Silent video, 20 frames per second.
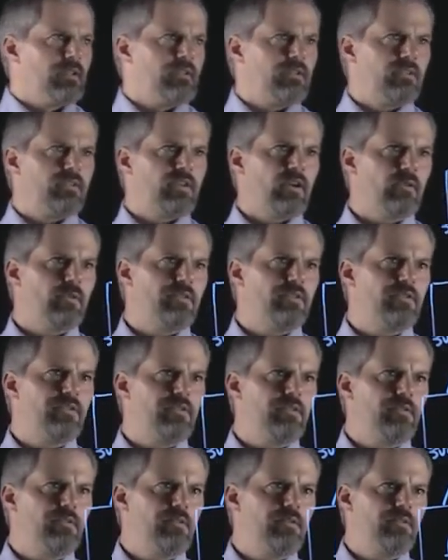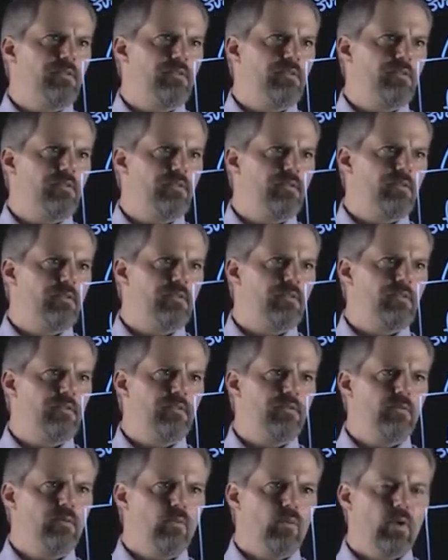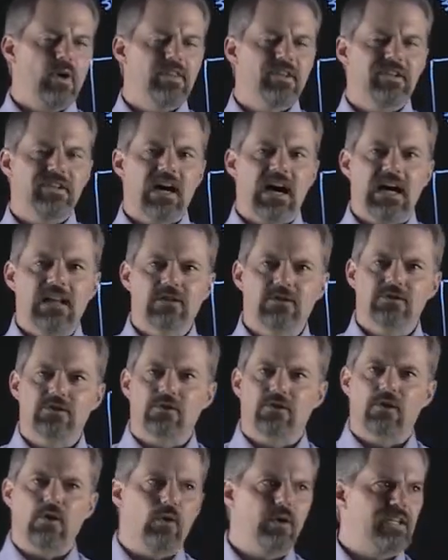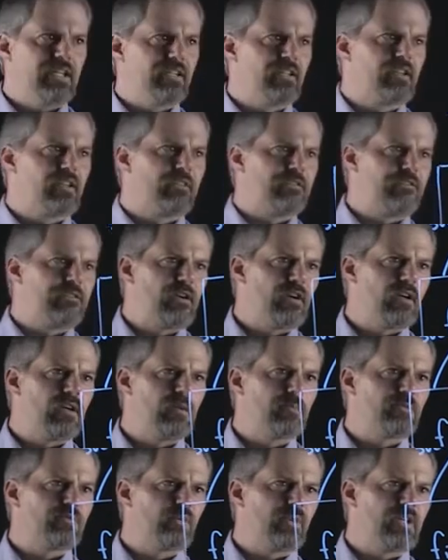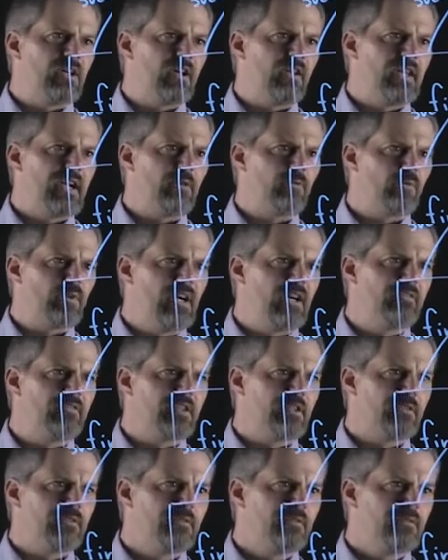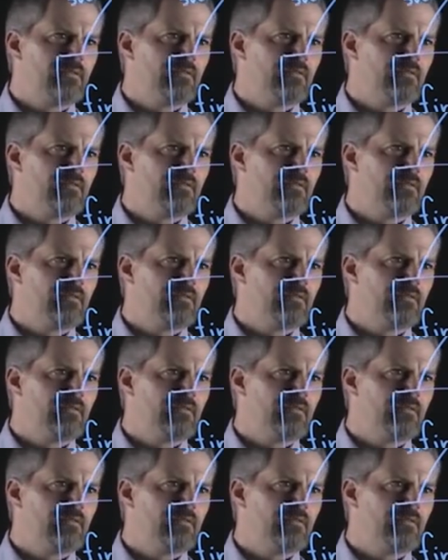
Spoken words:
So when the dollars are going into the firms, we call that revenue.